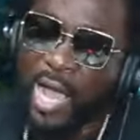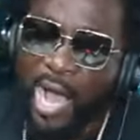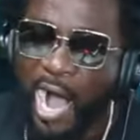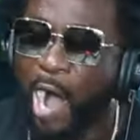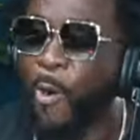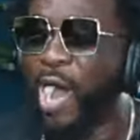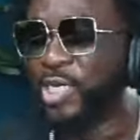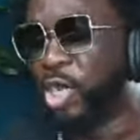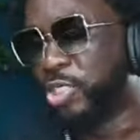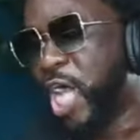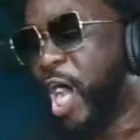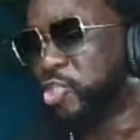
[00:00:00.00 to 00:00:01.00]
I want
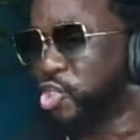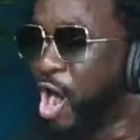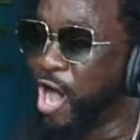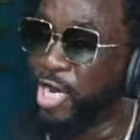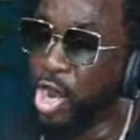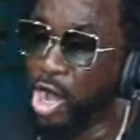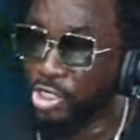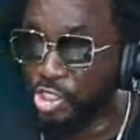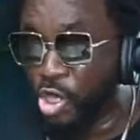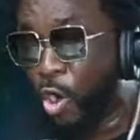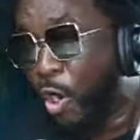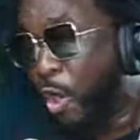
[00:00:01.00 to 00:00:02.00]
no dust oil on
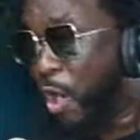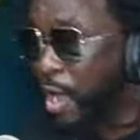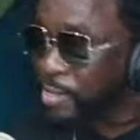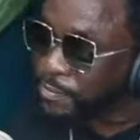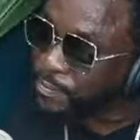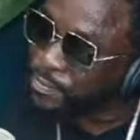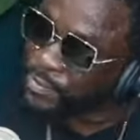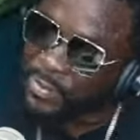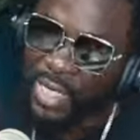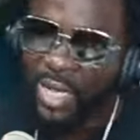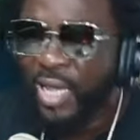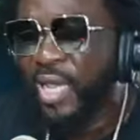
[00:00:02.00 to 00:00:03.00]
you.
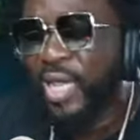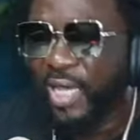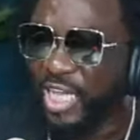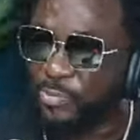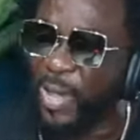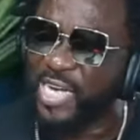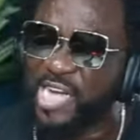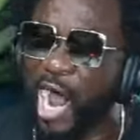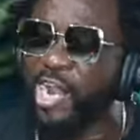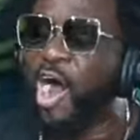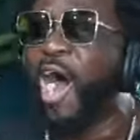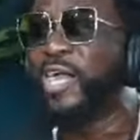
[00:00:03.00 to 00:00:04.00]
It's been a
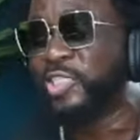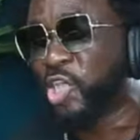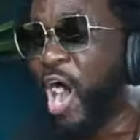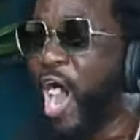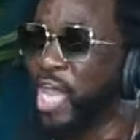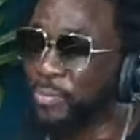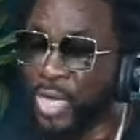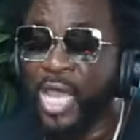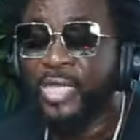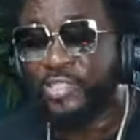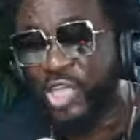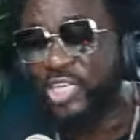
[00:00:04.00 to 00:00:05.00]
long time
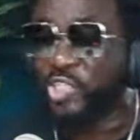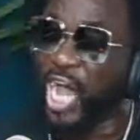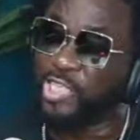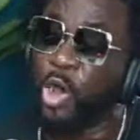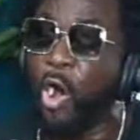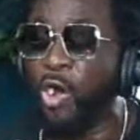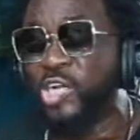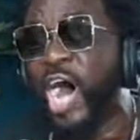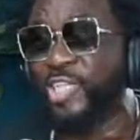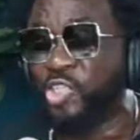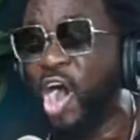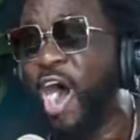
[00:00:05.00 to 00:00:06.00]
since I do
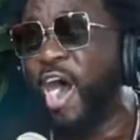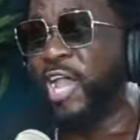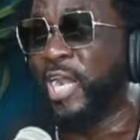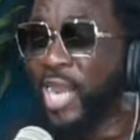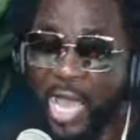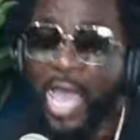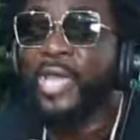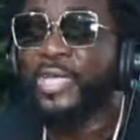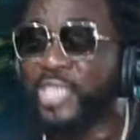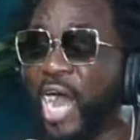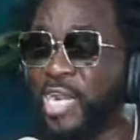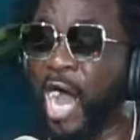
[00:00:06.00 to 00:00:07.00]
the soil.
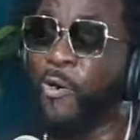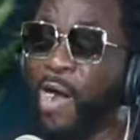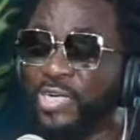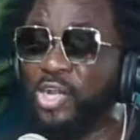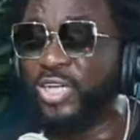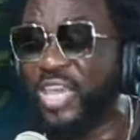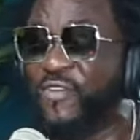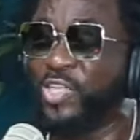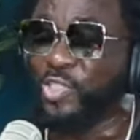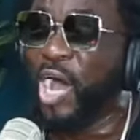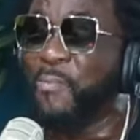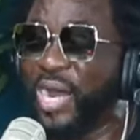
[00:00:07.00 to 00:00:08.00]
Girl, I want to give you
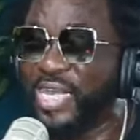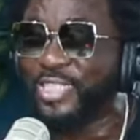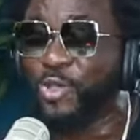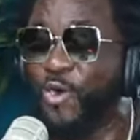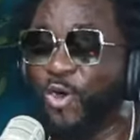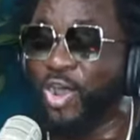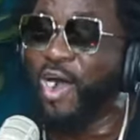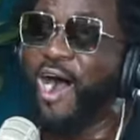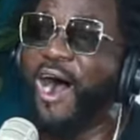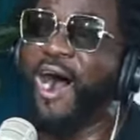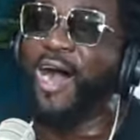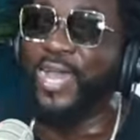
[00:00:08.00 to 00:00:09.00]
some of this good
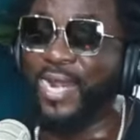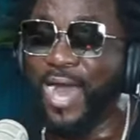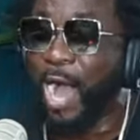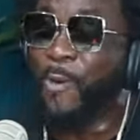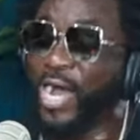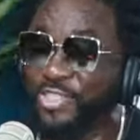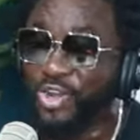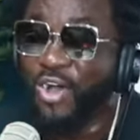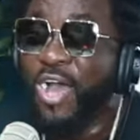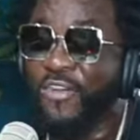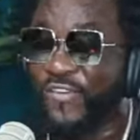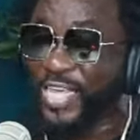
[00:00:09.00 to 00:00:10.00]
oil. I want to
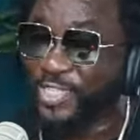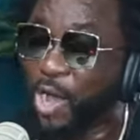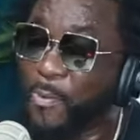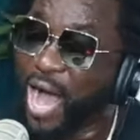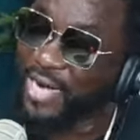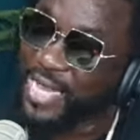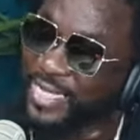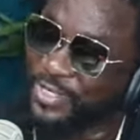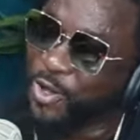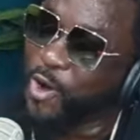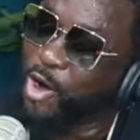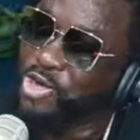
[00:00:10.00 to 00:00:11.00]
fling some of this
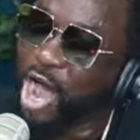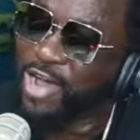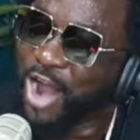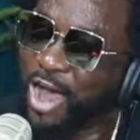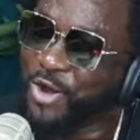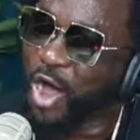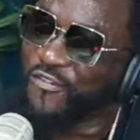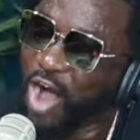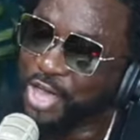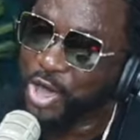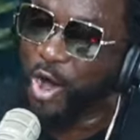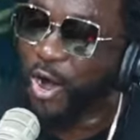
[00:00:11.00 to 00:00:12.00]
good oil all
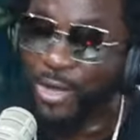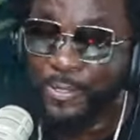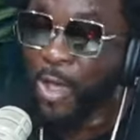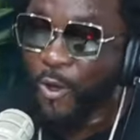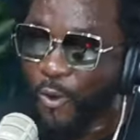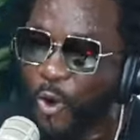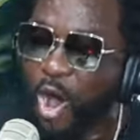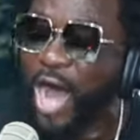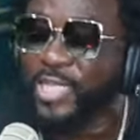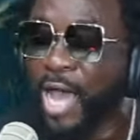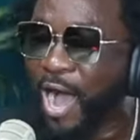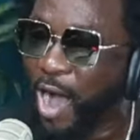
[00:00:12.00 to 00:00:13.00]
over you.
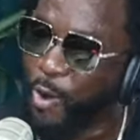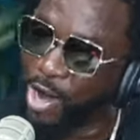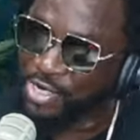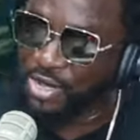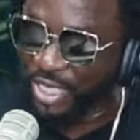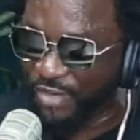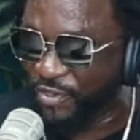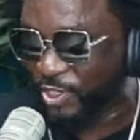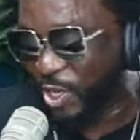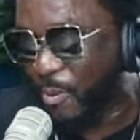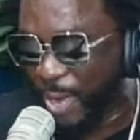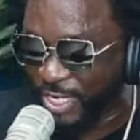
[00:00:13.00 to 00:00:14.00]
What? I want to give you
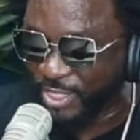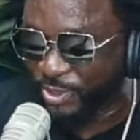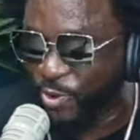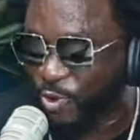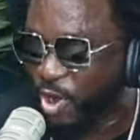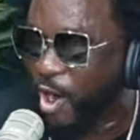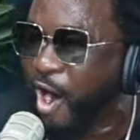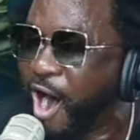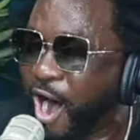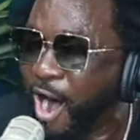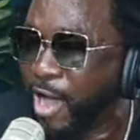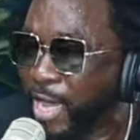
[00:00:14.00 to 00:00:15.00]
some of this good
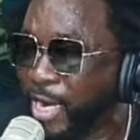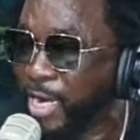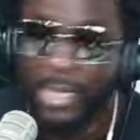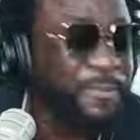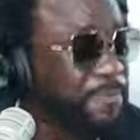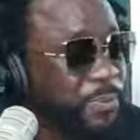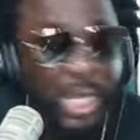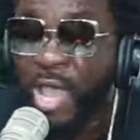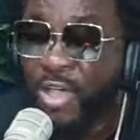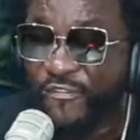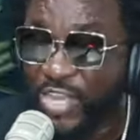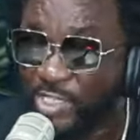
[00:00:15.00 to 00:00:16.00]
oil.
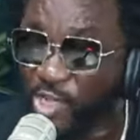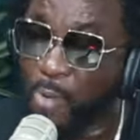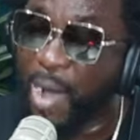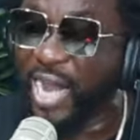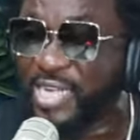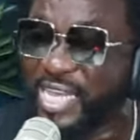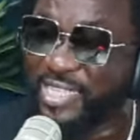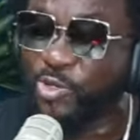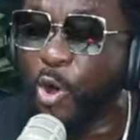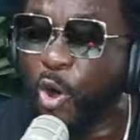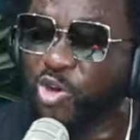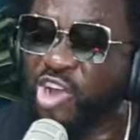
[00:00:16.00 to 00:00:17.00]
Fling some of this
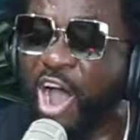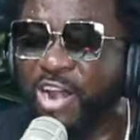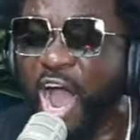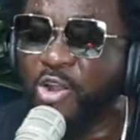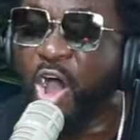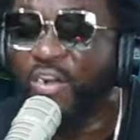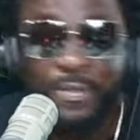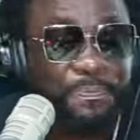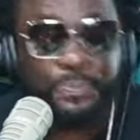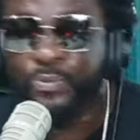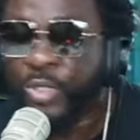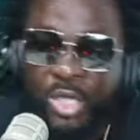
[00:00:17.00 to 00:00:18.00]
good oil all
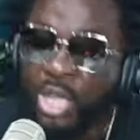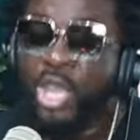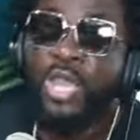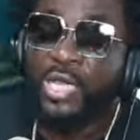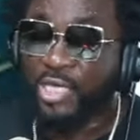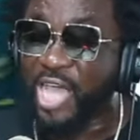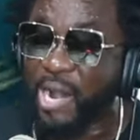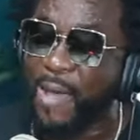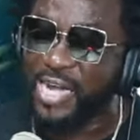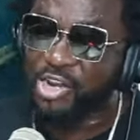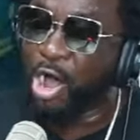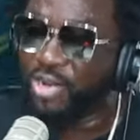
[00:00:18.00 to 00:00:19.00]
over. Girl,
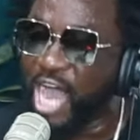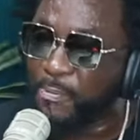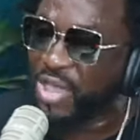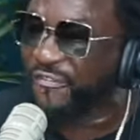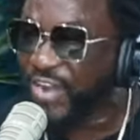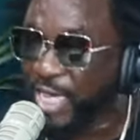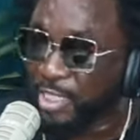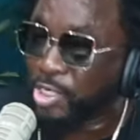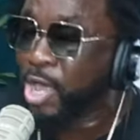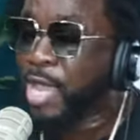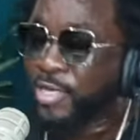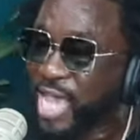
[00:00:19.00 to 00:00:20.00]
bend down, let me fling it.